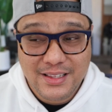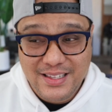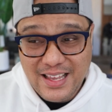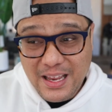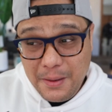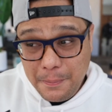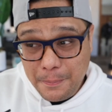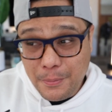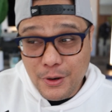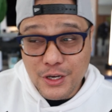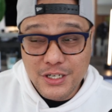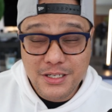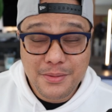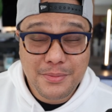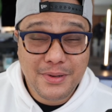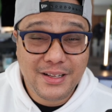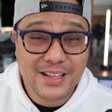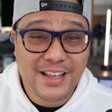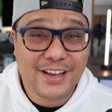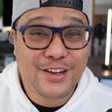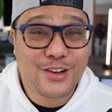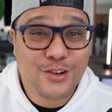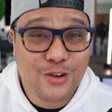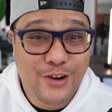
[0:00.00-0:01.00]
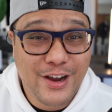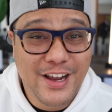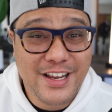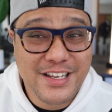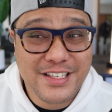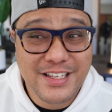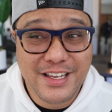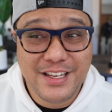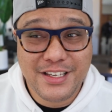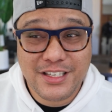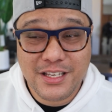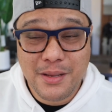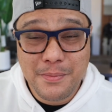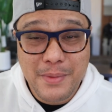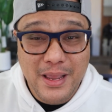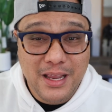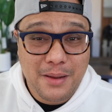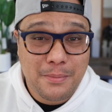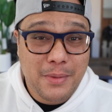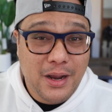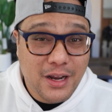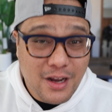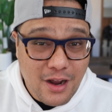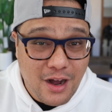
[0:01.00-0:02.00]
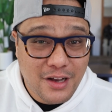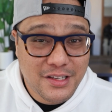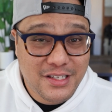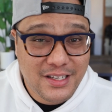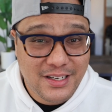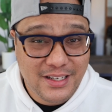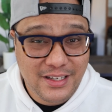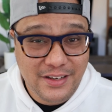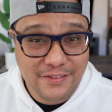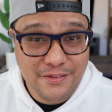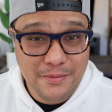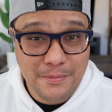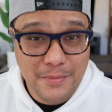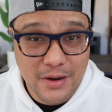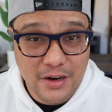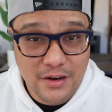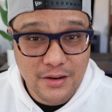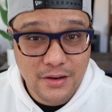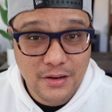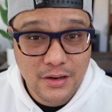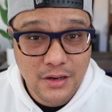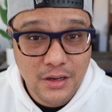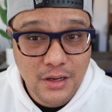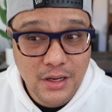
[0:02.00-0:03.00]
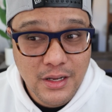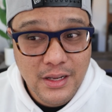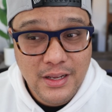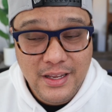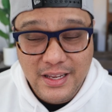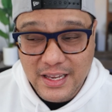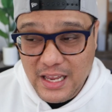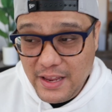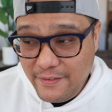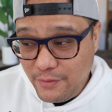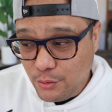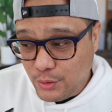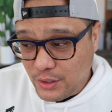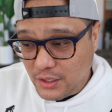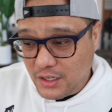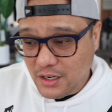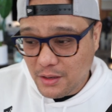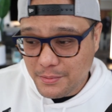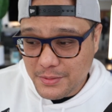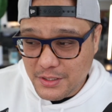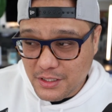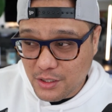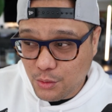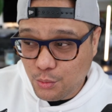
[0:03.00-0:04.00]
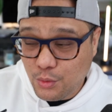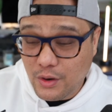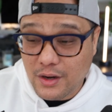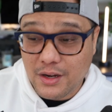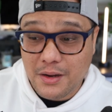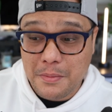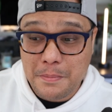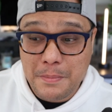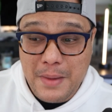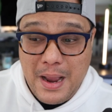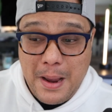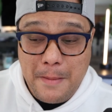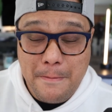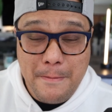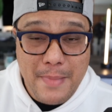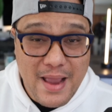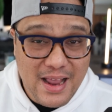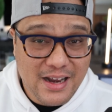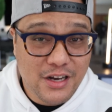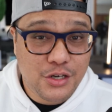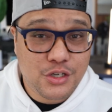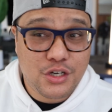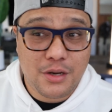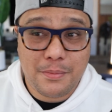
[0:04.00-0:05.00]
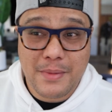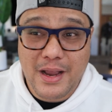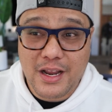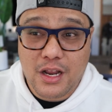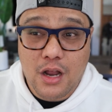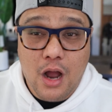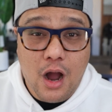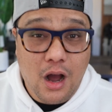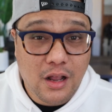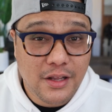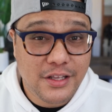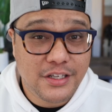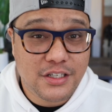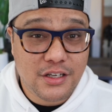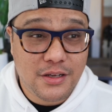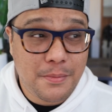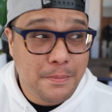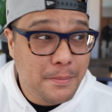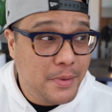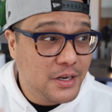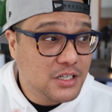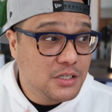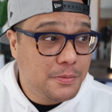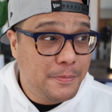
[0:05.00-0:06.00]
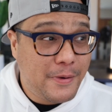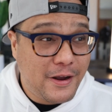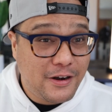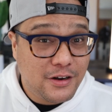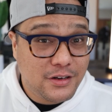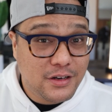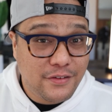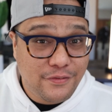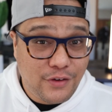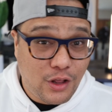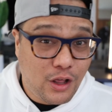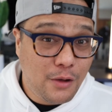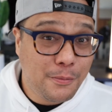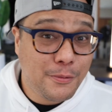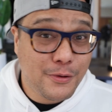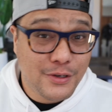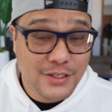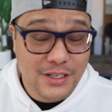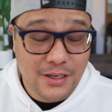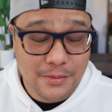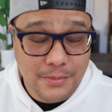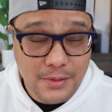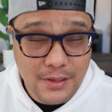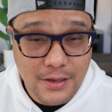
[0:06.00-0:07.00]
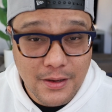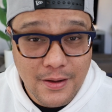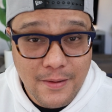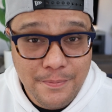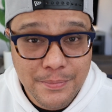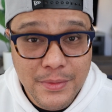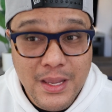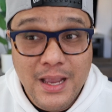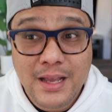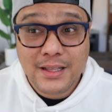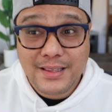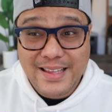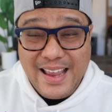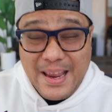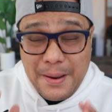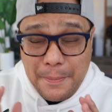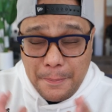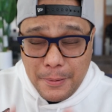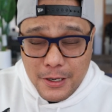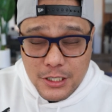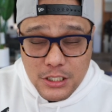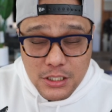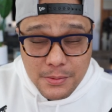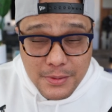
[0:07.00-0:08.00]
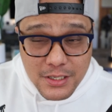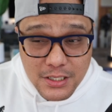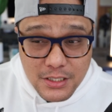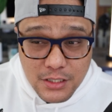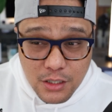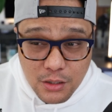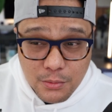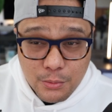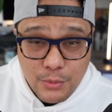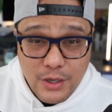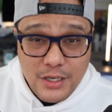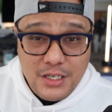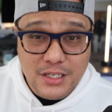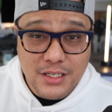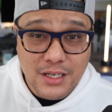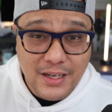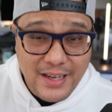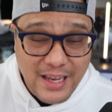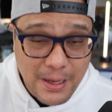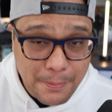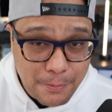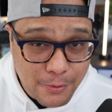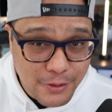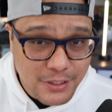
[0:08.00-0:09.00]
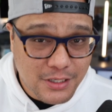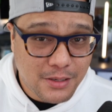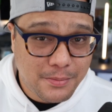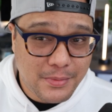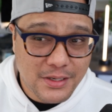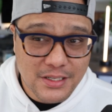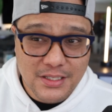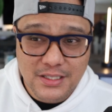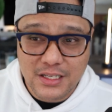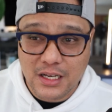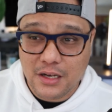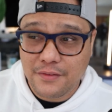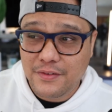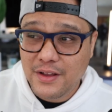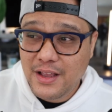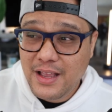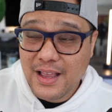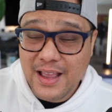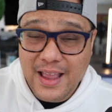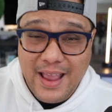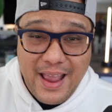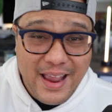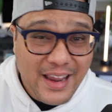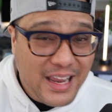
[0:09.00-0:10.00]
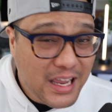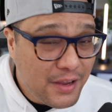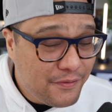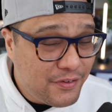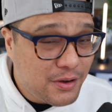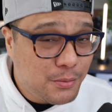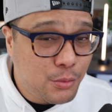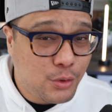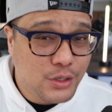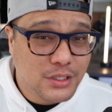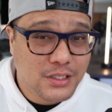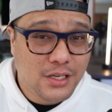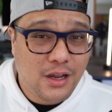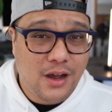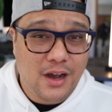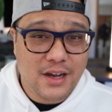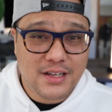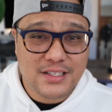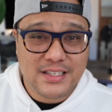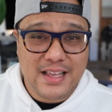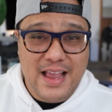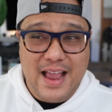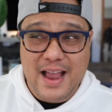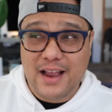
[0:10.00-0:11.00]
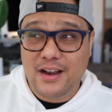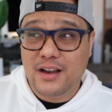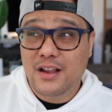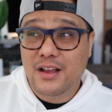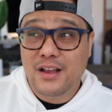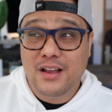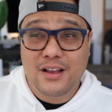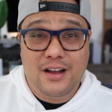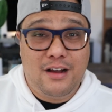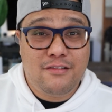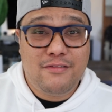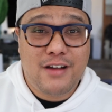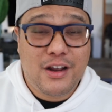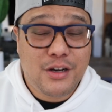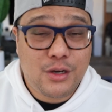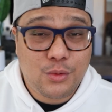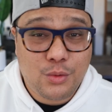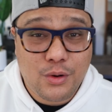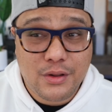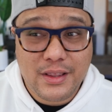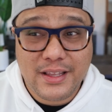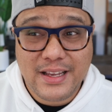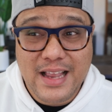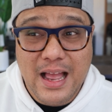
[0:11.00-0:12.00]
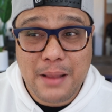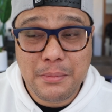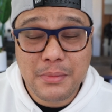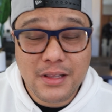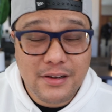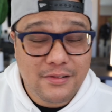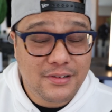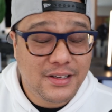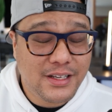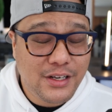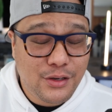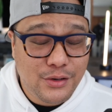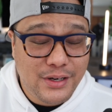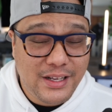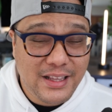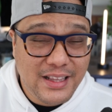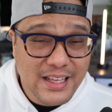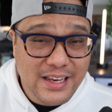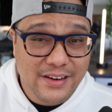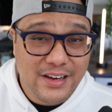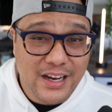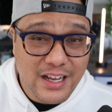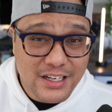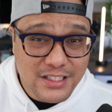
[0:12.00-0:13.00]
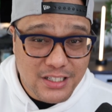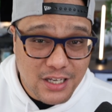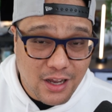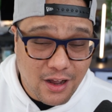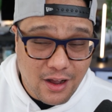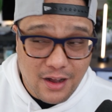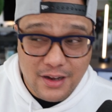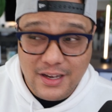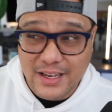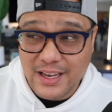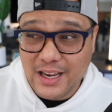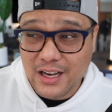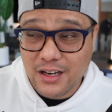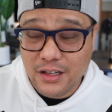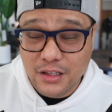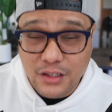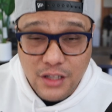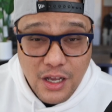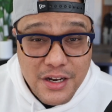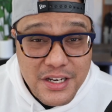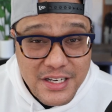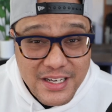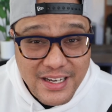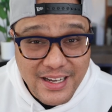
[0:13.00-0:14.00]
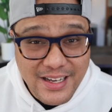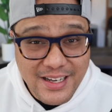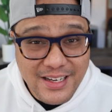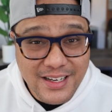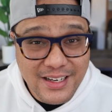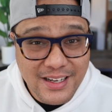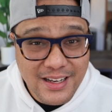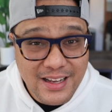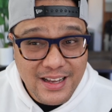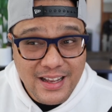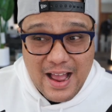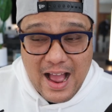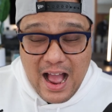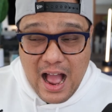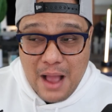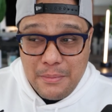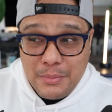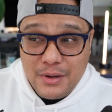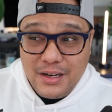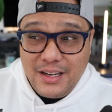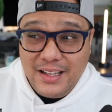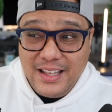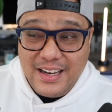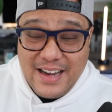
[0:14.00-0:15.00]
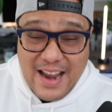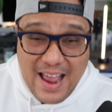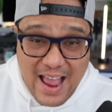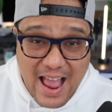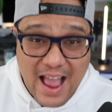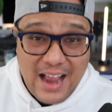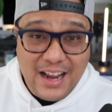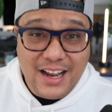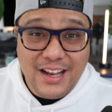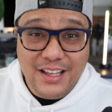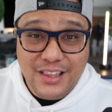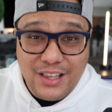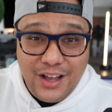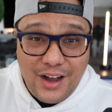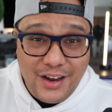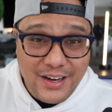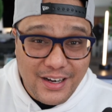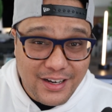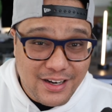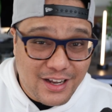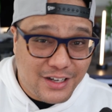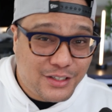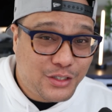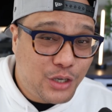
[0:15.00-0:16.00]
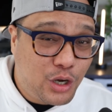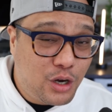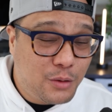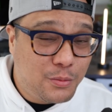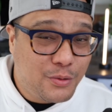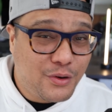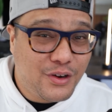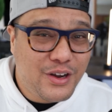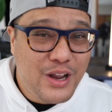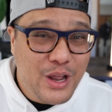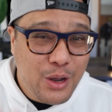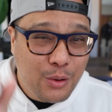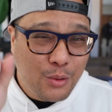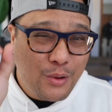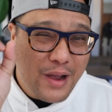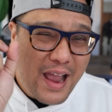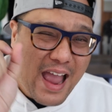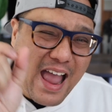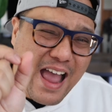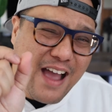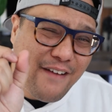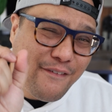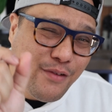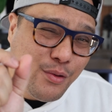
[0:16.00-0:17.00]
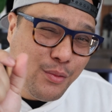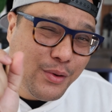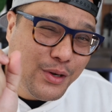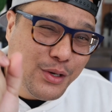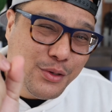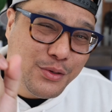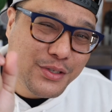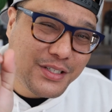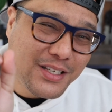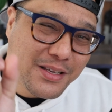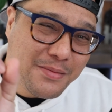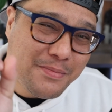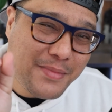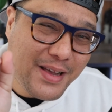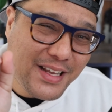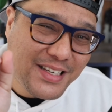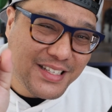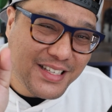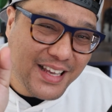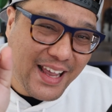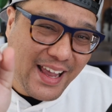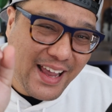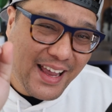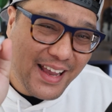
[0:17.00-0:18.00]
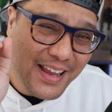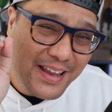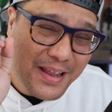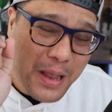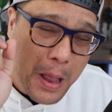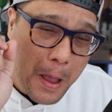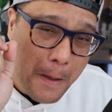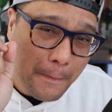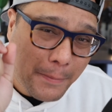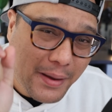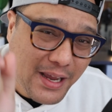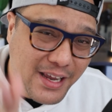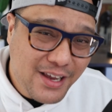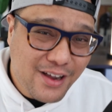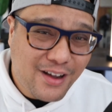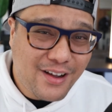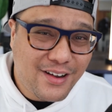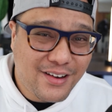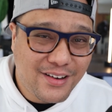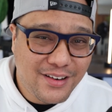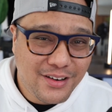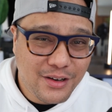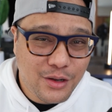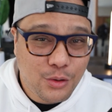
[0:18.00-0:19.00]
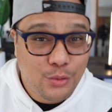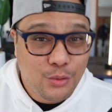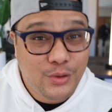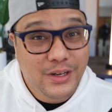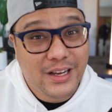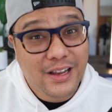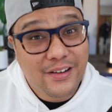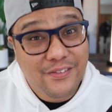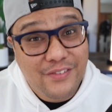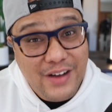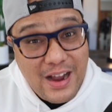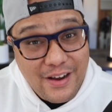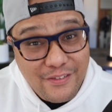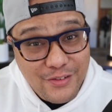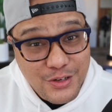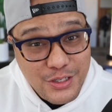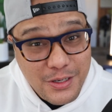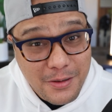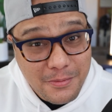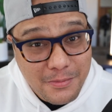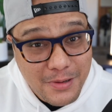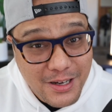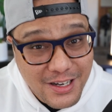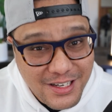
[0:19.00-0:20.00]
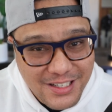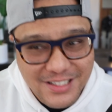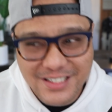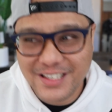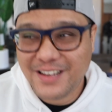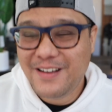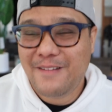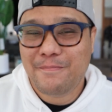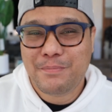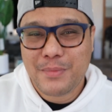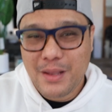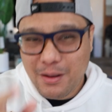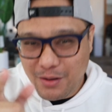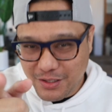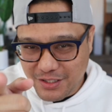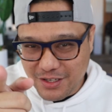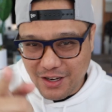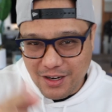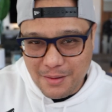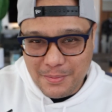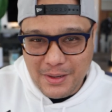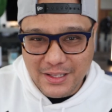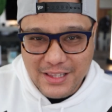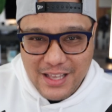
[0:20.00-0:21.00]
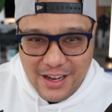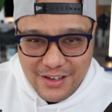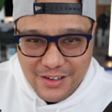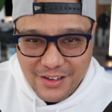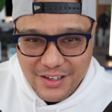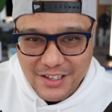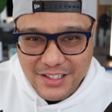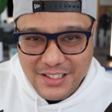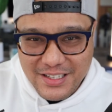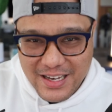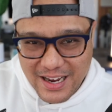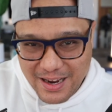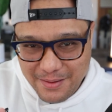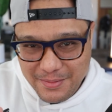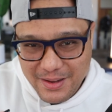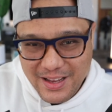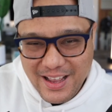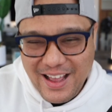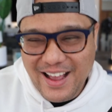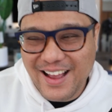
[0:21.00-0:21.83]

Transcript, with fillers: They push me like crazy to make my content even better even when it comes to work, my manager, my colleagues are much better developers than me. They push me so much to keep pushing myself and giving more talks at around the world. Like I'm literally going to lead a talk in London. I'm going to lead a hackathon in October where everyone who submits a PR will get 500 bucks. will talk about that another time.